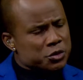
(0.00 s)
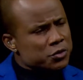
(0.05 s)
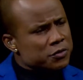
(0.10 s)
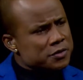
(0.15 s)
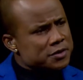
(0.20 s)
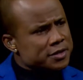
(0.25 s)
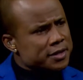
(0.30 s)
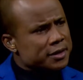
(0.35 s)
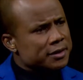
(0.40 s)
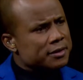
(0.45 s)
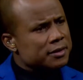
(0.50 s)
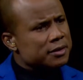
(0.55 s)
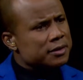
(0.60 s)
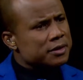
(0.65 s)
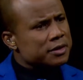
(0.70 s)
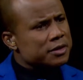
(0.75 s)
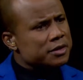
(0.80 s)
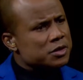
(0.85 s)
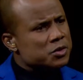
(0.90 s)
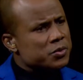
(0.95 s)
you said
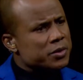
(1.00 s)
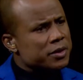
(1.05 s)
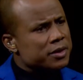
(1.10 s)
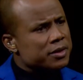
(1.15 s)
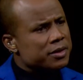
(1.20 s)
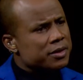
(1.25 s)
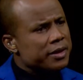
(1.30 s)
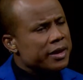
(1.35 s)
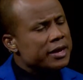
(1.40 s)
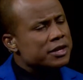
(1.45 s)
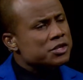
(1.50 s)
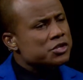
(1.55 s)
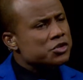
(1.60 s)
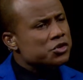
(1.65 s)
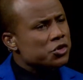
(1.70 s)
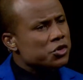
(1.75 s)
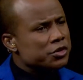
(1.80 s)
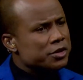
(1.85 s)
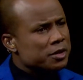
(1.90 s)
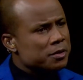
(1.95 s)
deals with
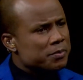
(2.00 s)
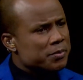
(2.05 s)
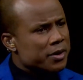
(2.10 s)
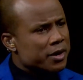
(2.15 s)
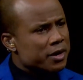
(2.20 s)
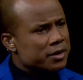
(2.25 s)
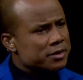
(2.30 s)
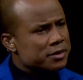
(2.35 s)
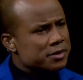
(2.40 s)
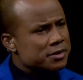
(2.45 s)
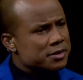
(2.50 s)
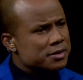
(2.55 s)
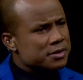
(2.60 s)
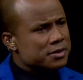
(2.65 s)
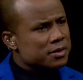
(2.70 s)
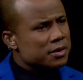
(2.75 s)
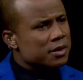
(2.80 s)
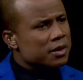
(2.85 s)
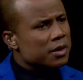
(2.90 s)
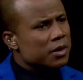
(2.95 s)
external parties,
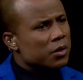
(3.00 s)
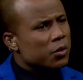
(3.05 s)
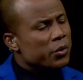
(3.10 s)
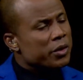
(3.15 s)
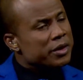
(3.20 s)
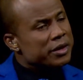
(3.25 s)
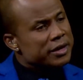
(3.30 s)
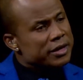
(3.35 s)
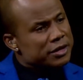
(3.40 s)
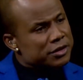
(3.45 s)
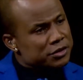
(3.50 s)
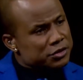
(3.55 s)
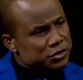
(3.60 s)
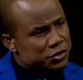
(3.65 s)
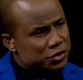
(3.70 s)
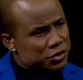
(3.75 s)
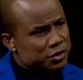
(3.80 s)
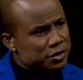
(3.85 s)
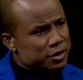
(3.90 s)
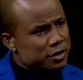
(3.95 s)
where
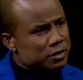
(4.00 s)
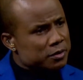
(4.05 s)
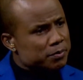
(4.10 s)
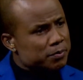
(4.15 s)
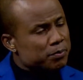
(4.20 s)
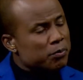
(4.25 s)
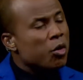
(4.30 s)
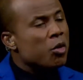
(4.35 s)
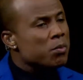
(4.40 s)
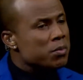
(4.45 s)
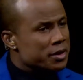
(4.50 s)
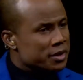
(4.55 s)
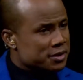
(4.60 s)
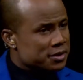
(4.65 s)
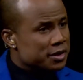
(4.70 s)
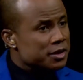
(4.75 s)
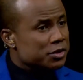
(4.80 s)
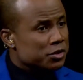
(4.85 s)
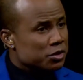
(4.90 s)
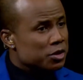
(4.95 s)
internal publics,
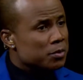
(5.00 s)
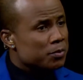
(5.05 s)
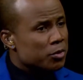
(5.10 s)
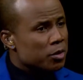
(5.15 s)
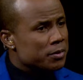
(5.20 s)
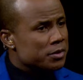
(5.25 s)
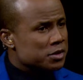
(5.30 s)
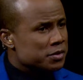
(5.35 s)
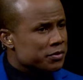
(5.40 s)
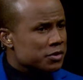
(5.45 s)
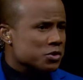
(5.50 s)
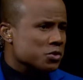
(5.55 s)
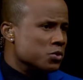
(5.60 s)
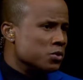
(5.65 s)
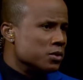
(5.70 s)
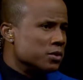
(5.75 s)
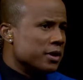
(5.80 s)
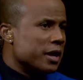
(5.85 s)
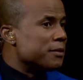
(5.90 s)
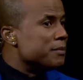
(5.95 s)
the internal publics of the
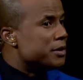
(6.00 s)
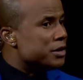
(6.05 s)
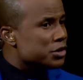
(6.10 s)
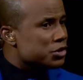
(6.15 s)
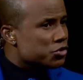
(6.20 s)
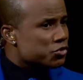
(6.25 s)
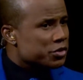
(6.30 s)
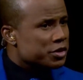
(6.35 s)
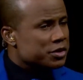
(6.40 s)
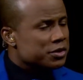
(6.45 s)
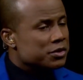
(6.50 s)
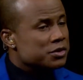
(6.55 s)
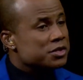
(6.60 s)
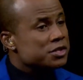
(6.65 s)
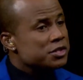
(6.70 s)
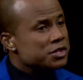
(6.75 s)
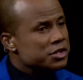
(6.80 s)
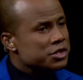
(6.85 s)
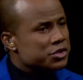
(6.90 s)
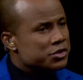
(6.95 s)
school, administrators,
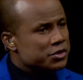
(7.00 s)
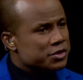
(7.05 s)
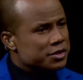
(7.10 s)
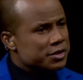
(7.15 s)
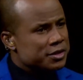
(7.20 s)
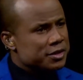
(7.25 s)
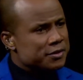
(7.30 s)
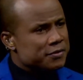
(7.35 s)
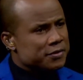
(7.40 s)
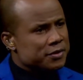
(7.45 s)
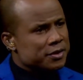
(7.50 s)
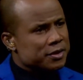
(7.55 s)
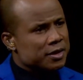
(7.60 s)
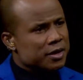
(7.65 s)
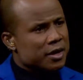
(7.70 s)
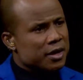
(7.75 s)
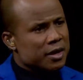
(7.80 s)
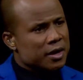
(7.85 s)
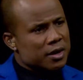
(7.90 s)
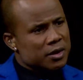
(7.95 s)
teachers even,
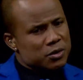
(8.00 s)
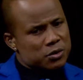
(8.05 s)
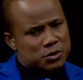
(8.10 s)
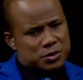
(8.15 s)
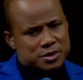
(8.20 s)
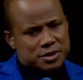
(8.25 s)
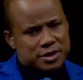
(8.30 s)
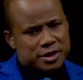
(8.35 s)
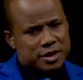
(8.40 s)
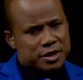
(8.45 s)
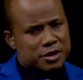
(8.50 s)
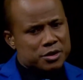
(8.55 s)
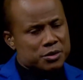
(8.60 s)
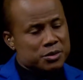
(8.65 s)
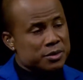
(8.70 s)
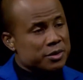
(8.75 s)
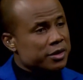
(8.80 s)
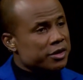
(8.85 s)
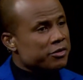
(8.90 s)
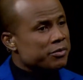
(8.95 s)
who say,
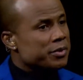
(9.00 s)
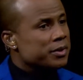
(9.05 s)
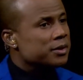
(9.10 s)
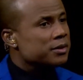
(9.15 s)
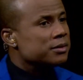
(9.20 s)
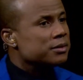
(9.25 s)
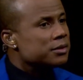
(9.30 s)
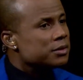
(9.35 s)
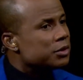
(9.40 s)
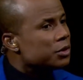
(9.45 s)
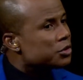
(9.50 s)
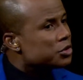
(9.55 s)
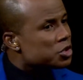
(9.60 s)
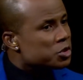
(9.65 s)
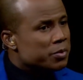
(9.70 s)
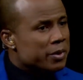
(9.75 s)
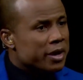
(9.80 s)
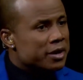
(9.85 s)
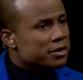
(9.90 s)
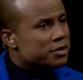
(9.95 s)
they've been
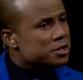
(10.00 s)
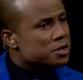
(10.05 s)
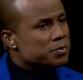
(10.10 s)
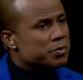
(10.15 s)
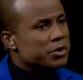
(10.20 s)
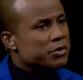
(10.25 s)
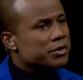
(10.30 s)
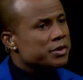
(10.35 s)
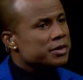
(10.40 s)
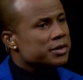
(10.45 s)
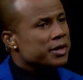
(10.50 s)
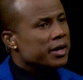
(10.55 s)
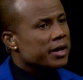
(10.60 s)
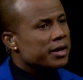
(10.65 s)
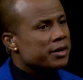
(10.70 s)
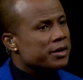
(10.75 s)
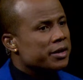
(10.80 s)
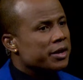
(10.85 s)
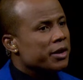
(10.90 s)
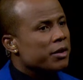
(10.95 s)
touched by the Spirit
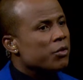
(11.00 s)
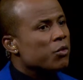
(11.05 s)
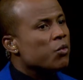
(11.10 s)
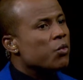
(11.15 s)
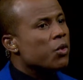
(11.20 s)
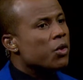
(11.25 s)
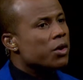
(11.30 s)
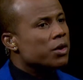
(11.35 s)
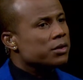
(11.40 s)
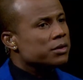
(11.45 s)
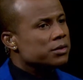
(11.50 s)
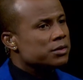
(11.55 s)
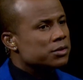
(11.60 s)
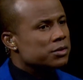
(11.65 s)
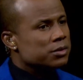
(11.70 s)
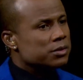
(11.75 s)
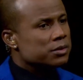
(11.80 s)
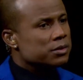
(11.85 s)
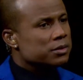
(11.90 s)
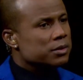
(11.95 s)
and they want
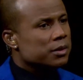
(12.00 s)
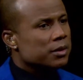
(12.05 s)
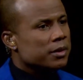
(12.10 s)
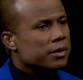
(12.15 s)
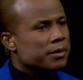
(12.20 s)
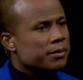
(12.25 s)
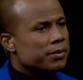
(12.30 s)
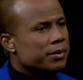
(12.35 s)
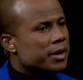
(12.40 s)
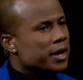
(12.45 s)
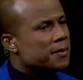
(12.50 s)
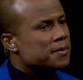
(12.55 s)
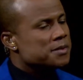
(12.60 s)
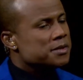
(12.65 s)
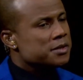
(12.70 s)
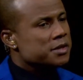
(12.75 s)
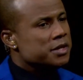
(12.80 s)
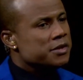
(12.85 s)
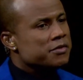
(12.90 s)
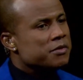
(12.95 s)
to
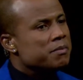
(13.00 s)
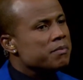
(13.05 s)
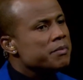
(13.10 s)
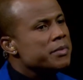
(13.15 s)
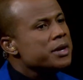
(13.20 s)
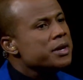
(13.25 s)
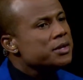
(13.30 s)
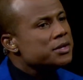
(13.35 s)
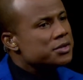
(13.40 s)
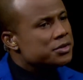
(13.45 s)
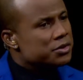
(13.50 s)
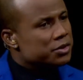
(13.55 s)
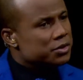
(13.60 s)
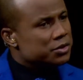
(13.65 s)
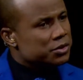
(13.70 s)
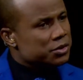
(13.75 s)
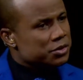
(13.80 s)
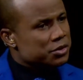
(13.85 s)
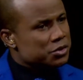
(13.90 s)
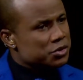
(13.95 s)
perhaps even minister
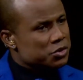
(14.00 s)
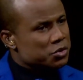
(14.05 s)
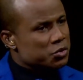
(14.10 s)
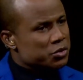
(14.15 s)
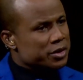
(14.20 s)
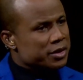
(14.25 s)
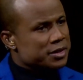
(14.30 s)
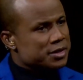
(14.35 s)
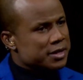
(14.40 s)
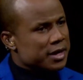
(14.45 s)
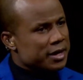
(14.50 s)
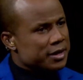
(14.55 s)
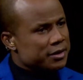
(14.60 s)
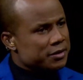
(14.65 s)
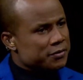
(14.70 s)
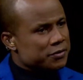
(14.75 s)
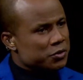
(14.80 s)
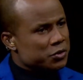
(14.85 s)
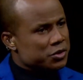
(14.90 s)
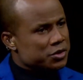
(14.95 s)
to the students at
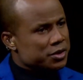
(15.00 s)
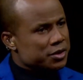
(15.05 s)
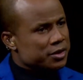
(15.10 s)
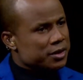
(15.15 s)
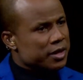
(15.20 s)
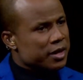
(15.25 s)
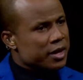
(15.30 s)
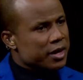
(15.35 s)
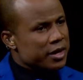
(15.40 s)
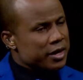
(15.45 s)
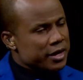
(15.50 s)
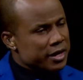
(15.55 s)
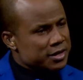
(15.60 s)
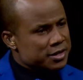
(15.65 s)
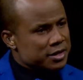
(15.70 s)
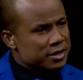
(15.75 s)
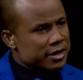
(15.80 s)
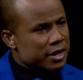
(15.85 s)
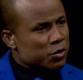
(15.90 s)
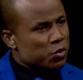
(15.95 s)
devotion.
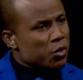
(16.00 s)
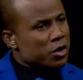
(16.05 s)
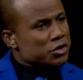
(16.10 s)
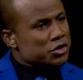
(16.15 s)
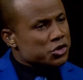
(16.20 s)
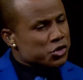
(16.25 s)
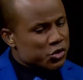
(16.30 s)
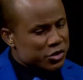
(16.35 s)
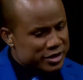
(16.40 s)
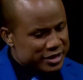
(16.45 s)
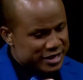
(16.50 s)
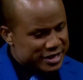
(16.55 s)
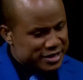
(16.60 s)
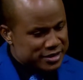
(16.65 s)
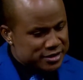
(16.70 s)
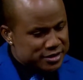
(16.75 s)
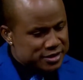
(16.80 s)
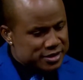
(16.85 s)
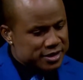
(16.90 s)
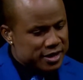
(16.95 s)
Is it that once you're
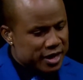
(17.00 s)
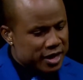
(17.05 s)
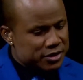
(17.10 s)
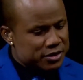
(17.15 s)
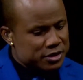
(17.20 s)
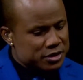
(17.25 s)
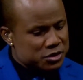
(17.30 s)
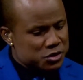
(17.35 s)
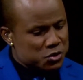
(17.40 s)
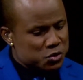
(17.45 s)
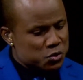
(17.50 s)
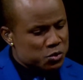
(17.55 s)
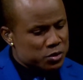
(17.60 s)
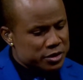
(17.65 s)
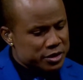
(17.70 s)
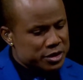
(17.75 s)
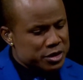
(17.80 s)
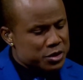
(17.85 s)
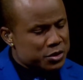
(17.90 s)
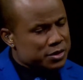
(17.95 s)
inside the school
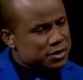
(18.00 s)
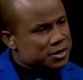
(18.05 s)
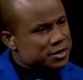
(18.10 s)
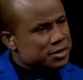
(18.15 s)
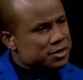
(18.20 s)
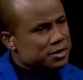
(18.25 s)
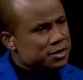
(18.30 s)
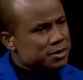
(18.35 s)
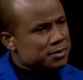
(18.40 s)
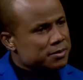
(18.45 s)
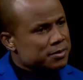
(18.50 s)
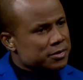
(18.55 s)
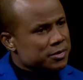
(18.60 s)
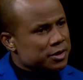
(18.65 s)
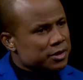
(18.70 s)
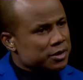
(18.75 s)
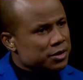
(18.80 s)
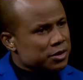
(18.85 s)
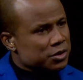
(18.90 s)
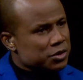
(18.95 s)
ecosystem,
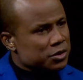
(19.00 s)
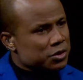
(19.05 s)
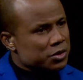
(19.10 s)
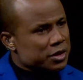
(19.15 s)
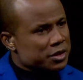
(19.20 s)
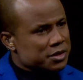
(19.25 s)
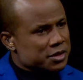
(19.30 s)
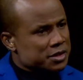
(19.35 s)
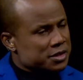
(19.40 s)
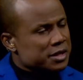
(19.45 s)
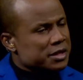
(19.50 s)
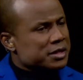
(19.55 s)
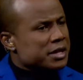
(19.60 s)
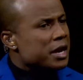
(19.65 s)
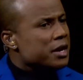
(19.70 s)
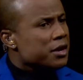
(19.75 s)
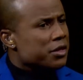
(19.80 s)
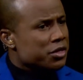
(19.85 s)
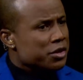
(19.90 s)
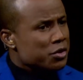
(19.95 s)
it's
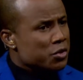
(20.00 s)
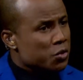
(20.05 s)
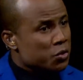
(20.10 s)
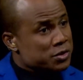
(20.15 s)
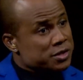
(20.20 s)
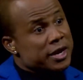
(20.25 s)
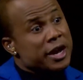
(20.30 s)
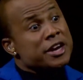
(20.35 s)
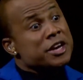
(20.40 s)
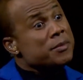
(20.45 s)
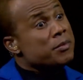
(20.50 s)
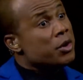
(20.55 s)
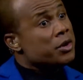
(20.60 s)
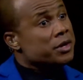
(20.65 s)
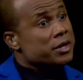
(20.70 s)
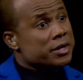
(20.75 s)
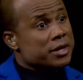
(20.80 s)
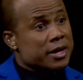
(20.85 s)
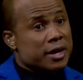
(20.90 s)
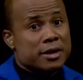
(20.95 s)
anything goes,
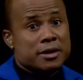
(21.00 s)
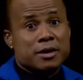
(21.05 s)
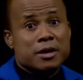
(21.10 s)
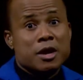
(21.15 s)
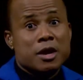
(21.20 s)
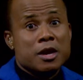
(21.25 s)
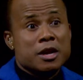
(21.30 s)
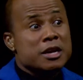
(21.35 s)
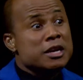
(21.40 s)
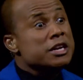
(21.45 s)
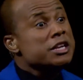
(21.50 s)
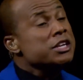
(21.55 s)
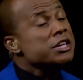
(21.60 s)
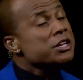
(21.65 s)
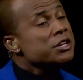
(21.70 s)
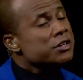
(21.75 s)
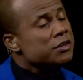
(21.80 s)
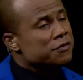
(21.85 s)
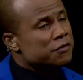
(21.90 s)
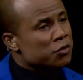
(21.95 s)
anybody can
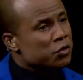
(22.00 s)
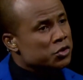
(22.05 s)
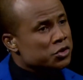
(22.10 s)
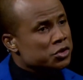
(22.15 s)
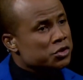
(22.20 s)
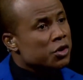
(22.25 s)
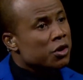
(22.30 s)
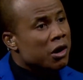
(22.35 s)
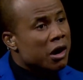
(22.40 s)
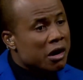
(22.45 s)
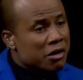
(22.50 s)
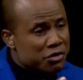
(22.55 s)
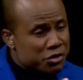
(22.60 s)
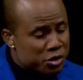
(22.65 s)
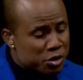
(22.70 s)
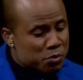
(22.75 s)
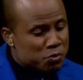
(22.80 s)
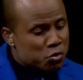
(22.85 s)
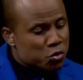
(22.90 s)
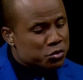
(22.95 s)
lead devotion, or are
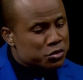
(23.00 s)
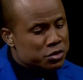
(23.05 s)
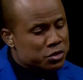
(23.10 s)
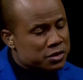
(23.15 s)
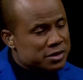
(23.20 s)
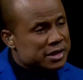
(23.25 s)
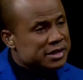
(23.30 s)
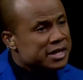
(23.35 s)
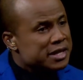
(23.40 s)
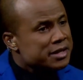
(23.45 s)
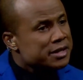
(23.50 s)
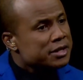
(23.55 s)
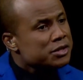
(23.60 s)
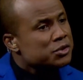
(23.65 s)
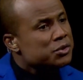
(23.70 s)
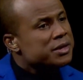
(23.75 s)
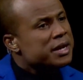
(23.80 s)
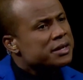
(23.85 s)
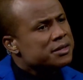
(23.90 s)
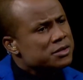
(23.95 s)
there protocols attendant
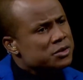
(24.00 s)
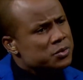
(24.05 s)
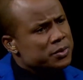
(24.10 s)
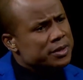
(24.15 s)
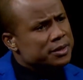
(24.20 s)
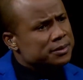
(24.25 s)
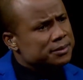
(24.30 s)
to that as well?